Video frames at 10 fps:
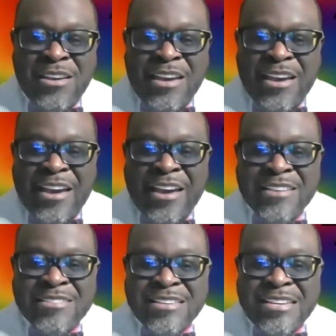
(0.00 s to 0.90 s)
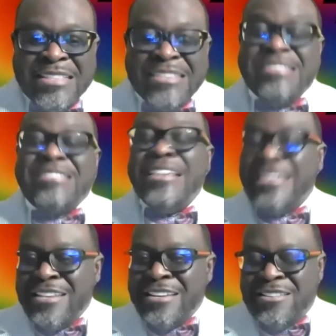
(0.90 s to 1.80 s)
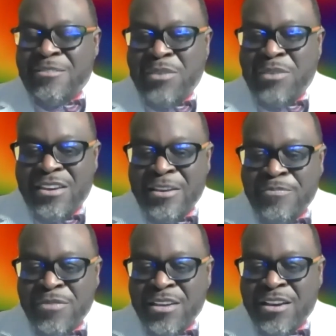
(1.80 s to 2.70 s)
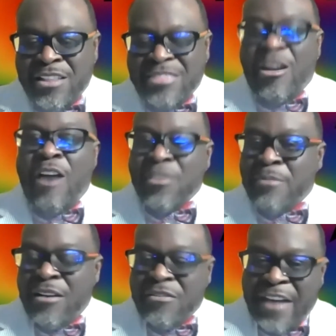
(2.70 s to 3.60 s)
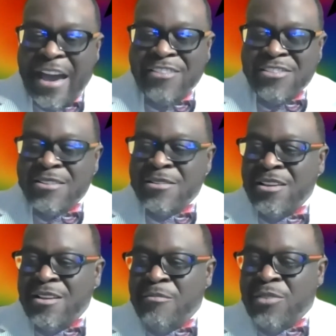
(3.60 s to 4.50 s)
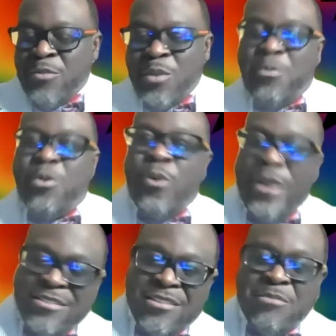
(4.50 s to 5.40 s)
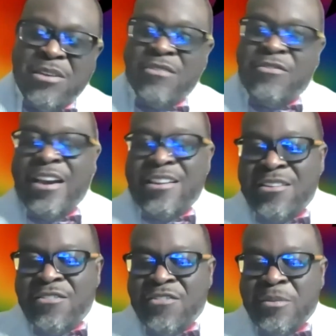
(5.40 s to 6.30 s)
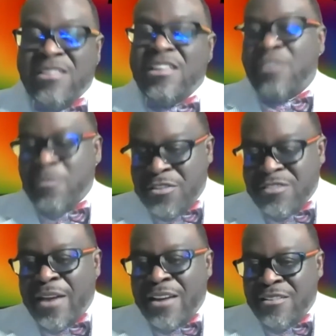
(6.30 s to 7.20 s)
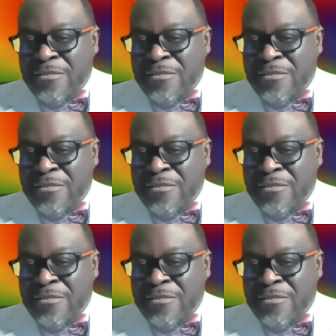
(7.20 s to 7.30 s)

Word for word: as incented to be thoughtful about fashion, but on more points to be effective from a delivery perspective.